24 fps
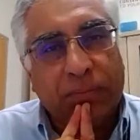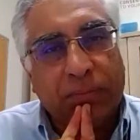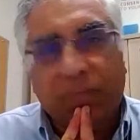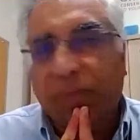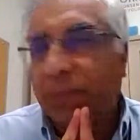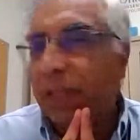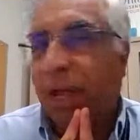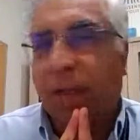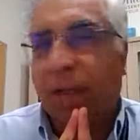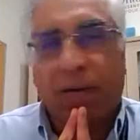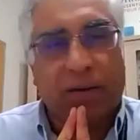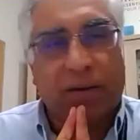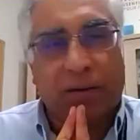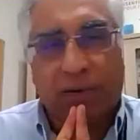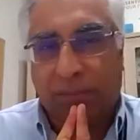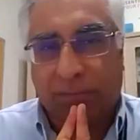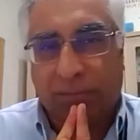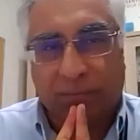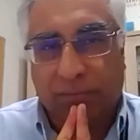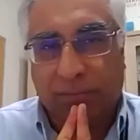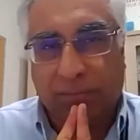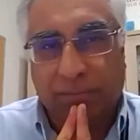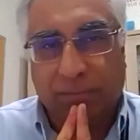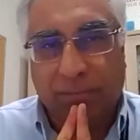None.
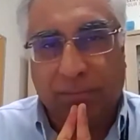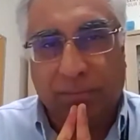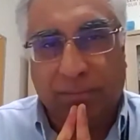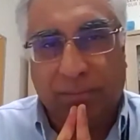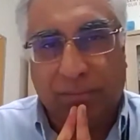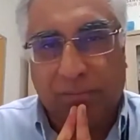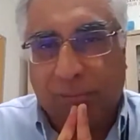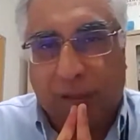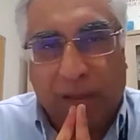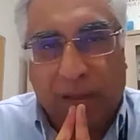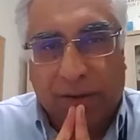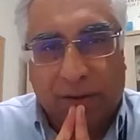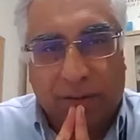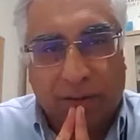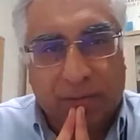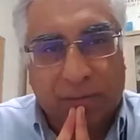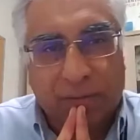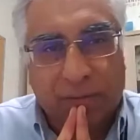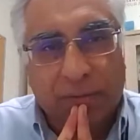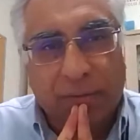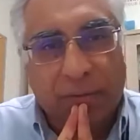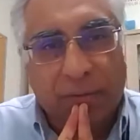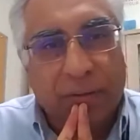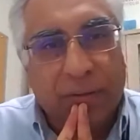
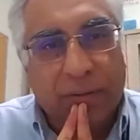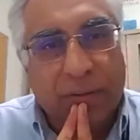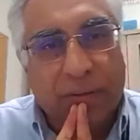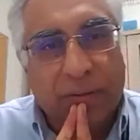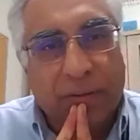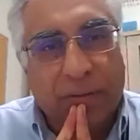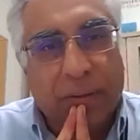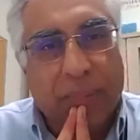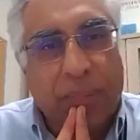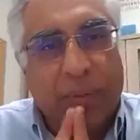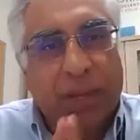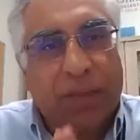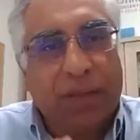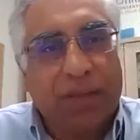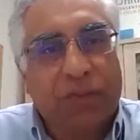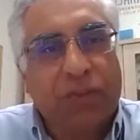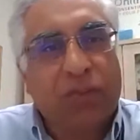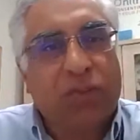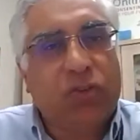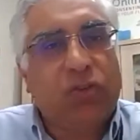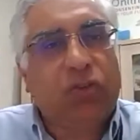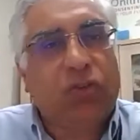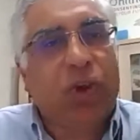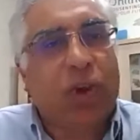The biggest
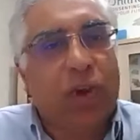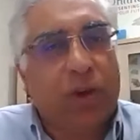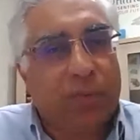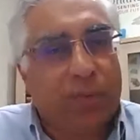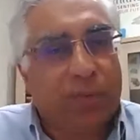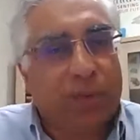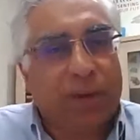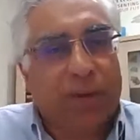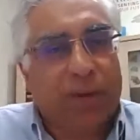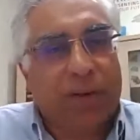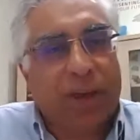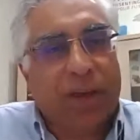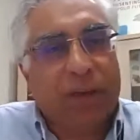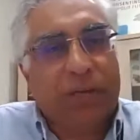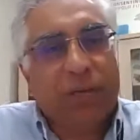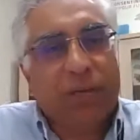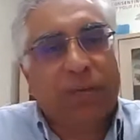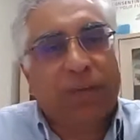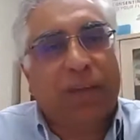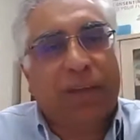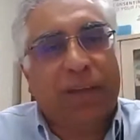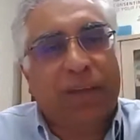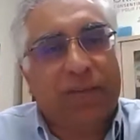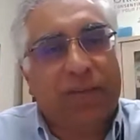is Germany, right,
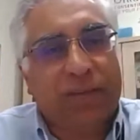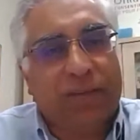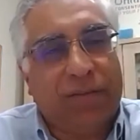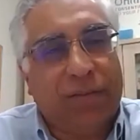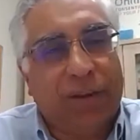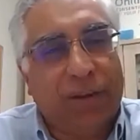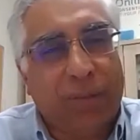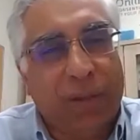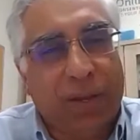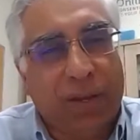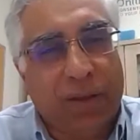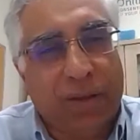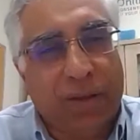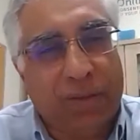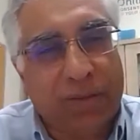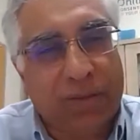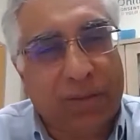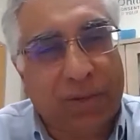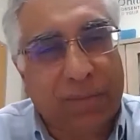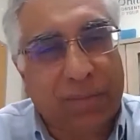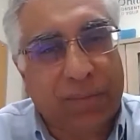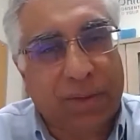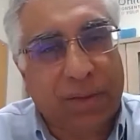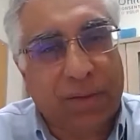with 83 million or
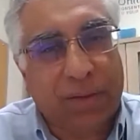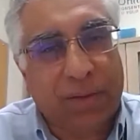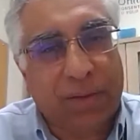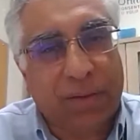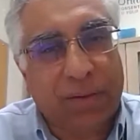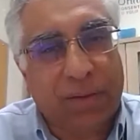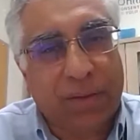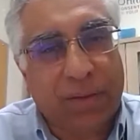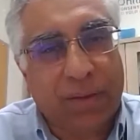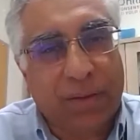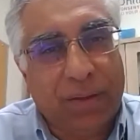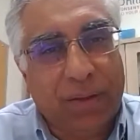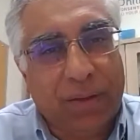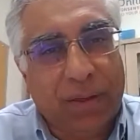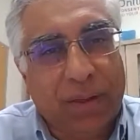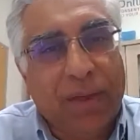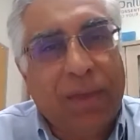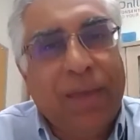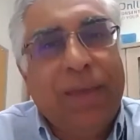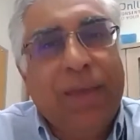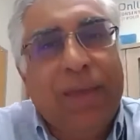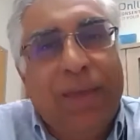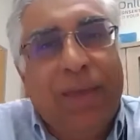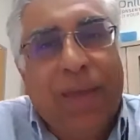something.
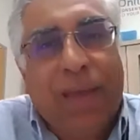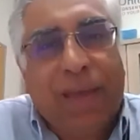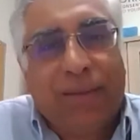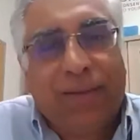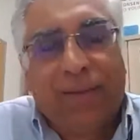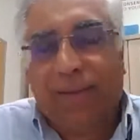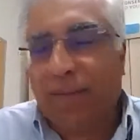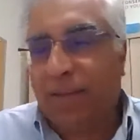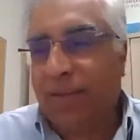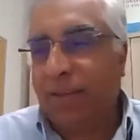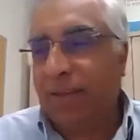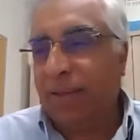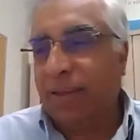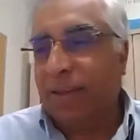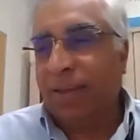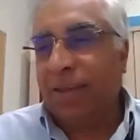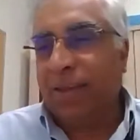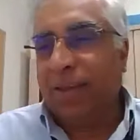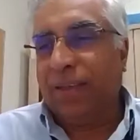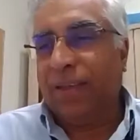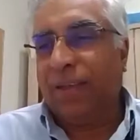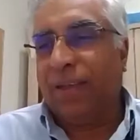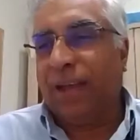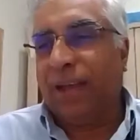Yet,
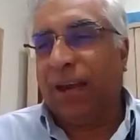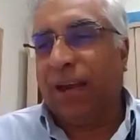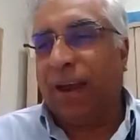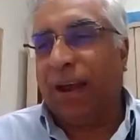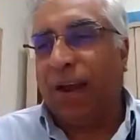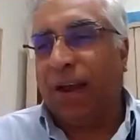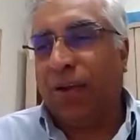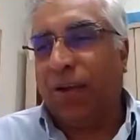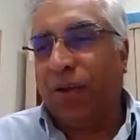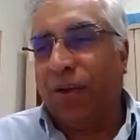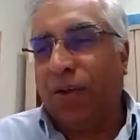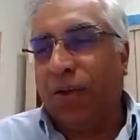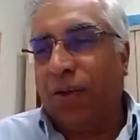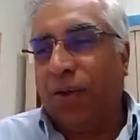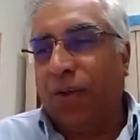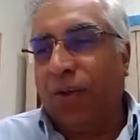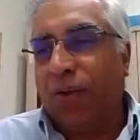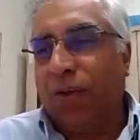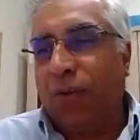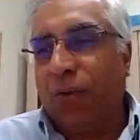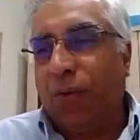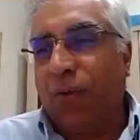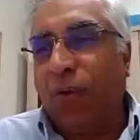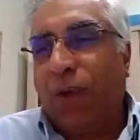there are
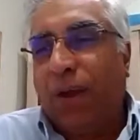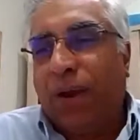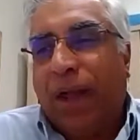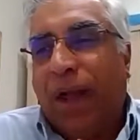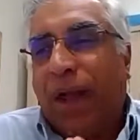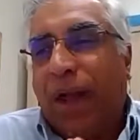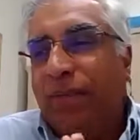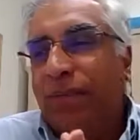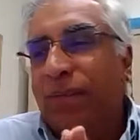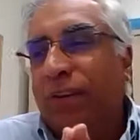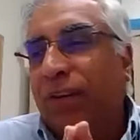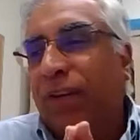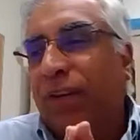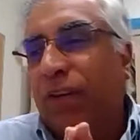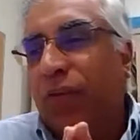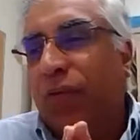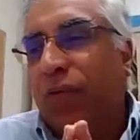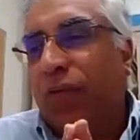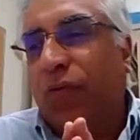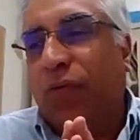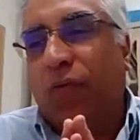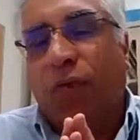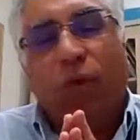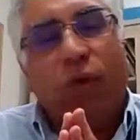
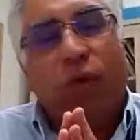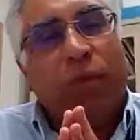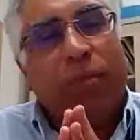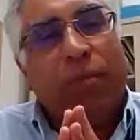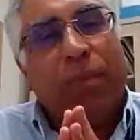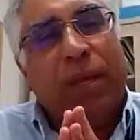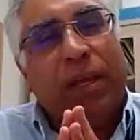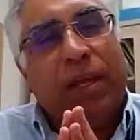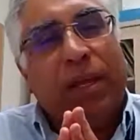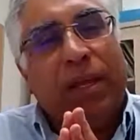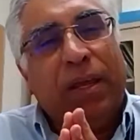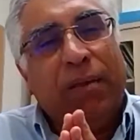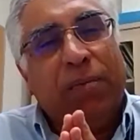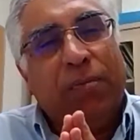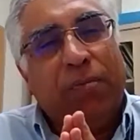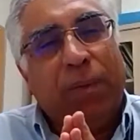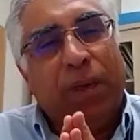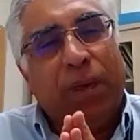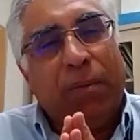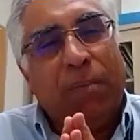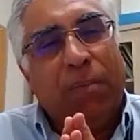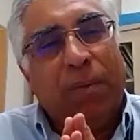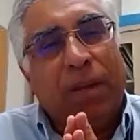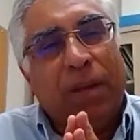104 million
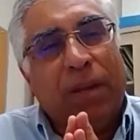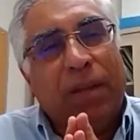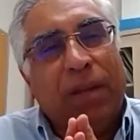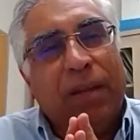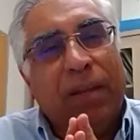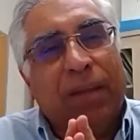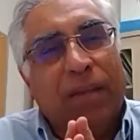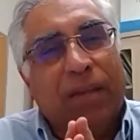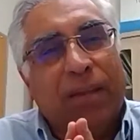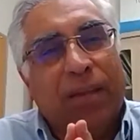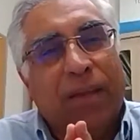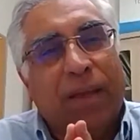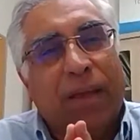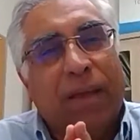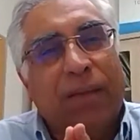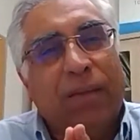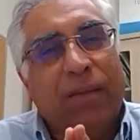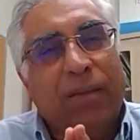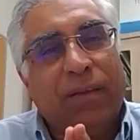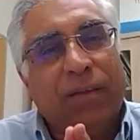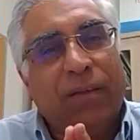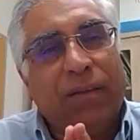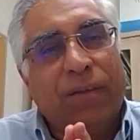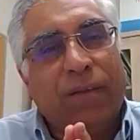people in India
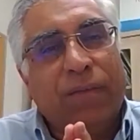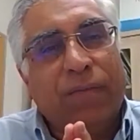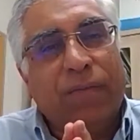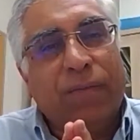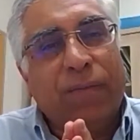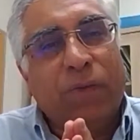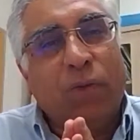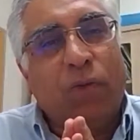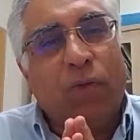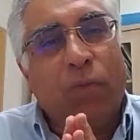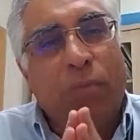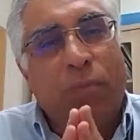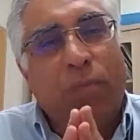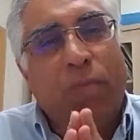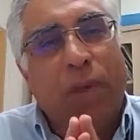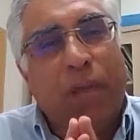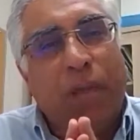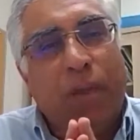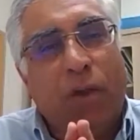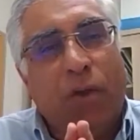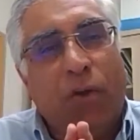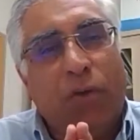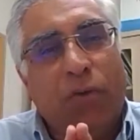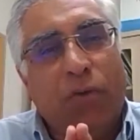who
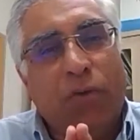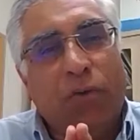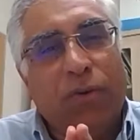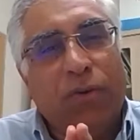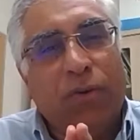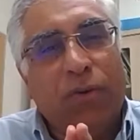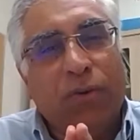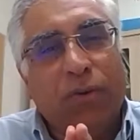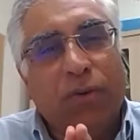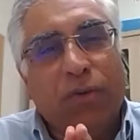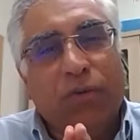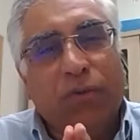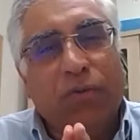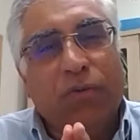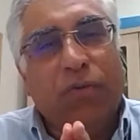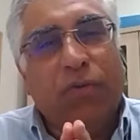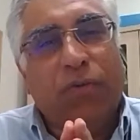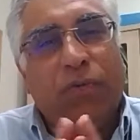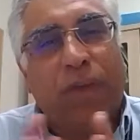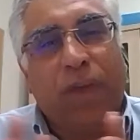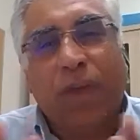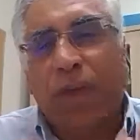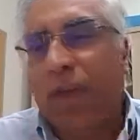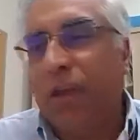belong to
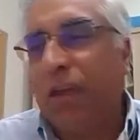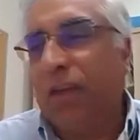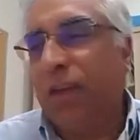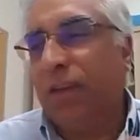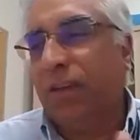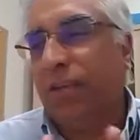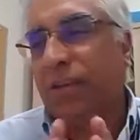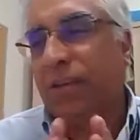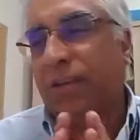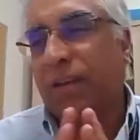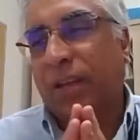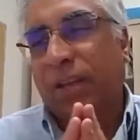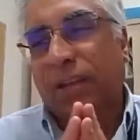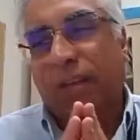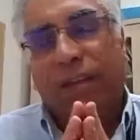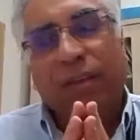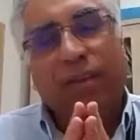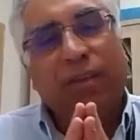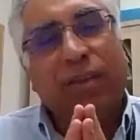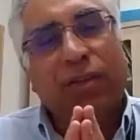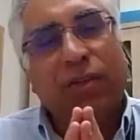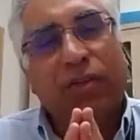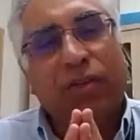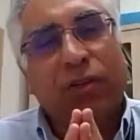various
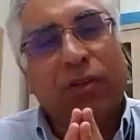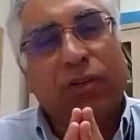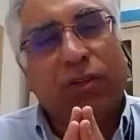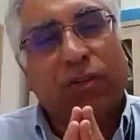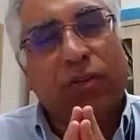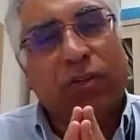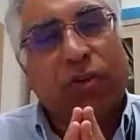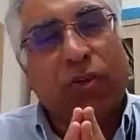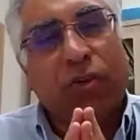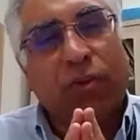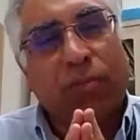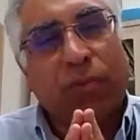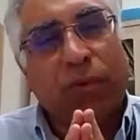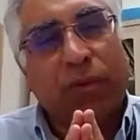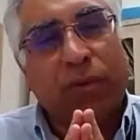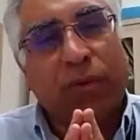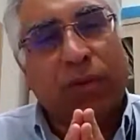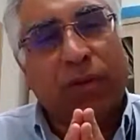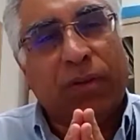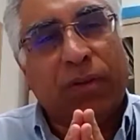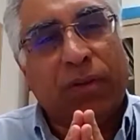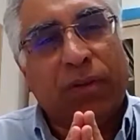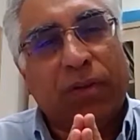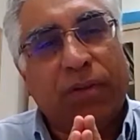indigenous
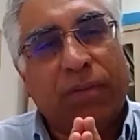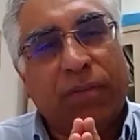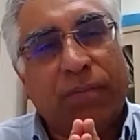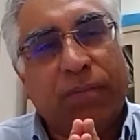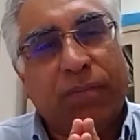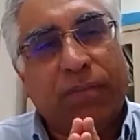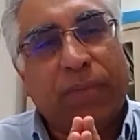communities.